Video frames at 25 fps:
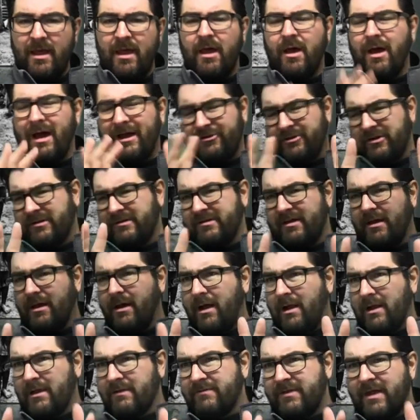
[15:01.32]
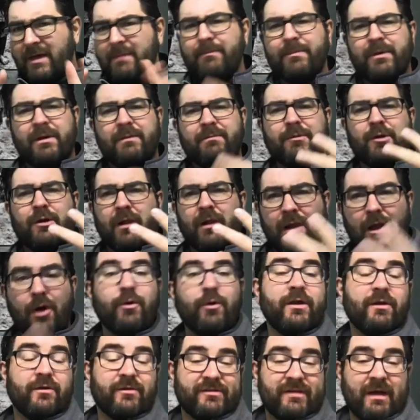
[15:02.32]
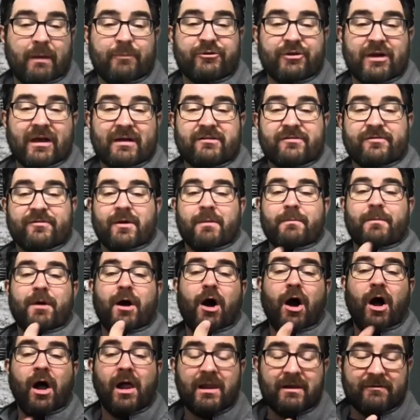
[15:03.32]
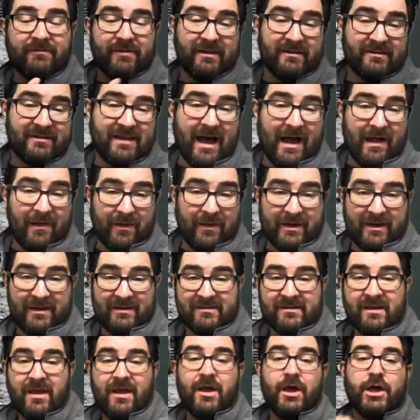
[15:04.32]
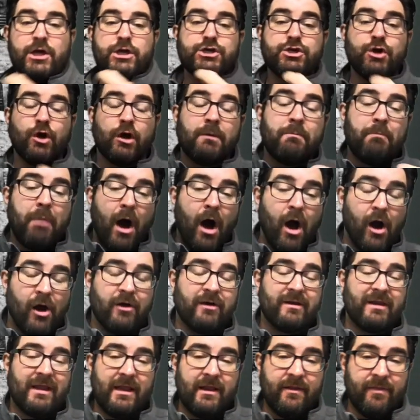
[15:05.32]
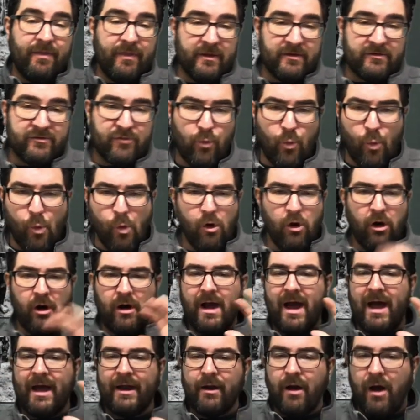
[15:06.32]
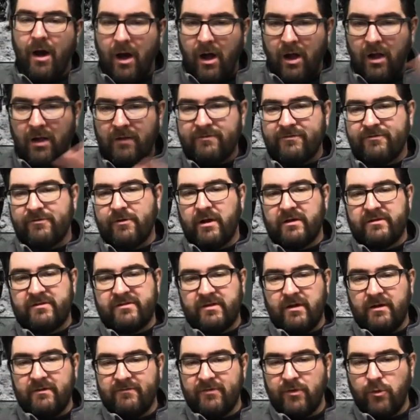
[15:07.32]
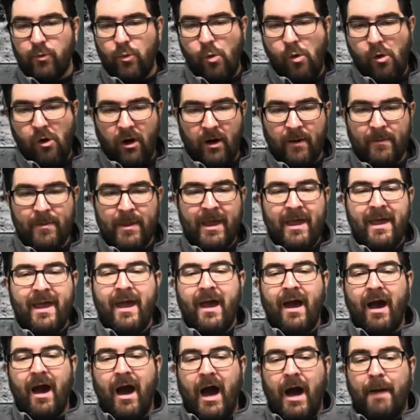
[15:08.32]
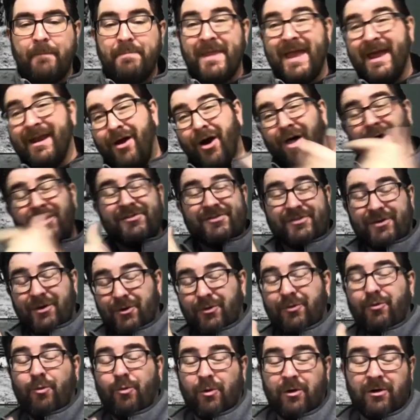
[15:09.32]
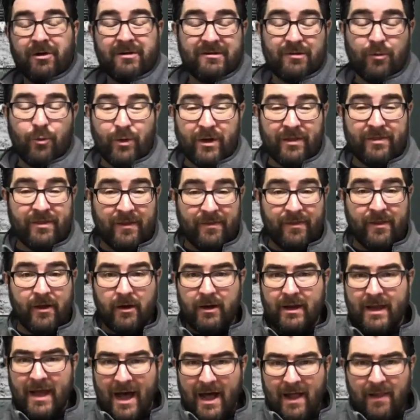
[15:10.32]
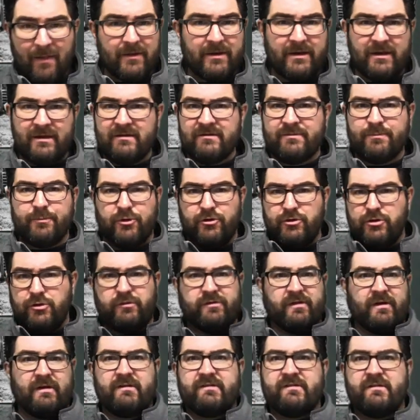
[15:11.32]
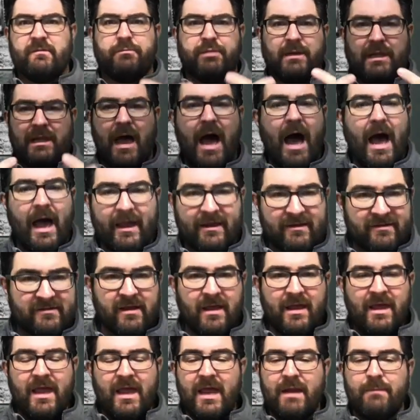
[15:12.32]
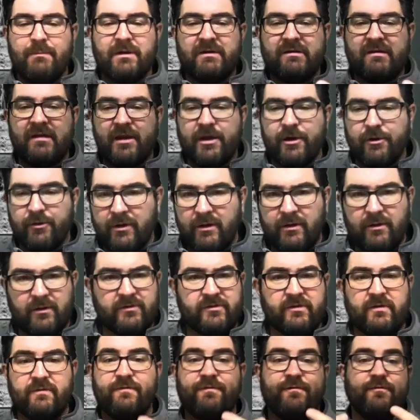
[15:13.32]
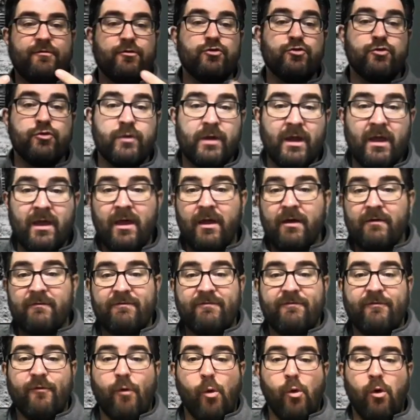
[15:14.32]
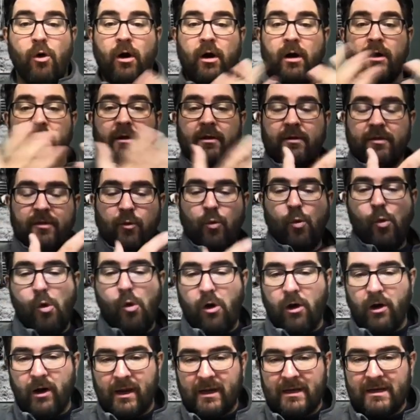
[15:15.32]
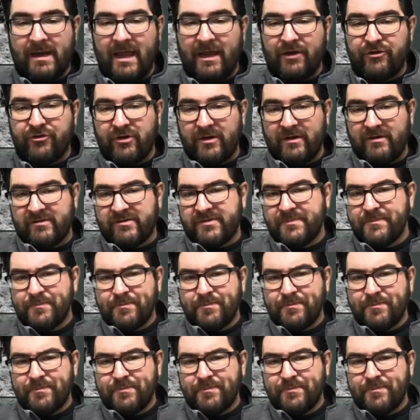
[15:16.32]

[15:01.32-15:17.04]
I shouldn't say all of them, but colonial subjects from all of these colonies took part in this war on all fronts of the war. Um, and also worked within their colonies producing supplies and materials and food for the warring nations.